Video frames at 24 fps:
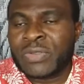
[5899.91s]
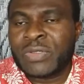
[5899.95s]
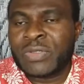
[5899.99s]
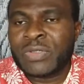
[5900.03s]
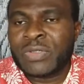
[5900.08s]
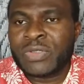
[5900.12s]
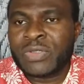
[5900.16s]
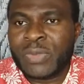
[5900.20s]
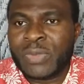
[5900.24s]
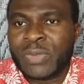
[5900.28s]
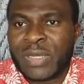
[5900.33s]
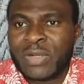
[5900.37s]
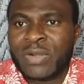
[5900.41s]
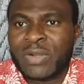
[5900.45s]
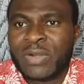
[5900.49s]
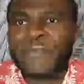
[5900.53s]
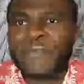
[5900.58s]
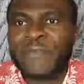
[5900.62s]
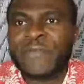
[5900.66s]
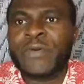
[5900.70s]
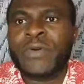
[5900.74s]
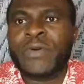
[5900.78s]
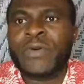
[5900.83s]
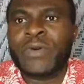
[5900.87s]
You are not
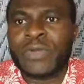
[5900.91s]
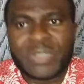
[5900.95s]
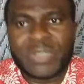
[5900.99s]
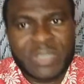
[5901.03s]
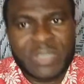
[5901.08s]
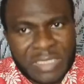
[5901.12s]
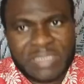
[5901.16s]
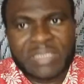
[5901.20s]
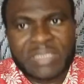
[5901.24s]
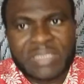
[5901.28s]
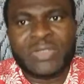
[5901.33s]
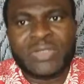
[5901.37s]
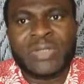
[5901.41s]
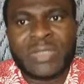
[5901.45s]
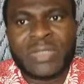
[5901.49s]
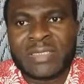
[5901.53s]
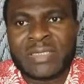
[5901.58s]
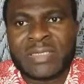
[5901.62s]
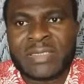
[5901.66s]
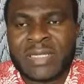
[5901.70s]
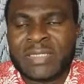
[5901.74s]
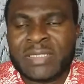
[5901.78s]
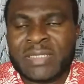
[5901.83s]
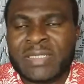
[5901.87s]
focused. That is
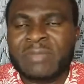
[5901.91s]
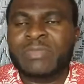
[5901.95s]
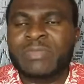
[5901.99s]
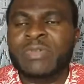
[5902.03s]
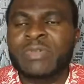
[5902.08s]
understandable.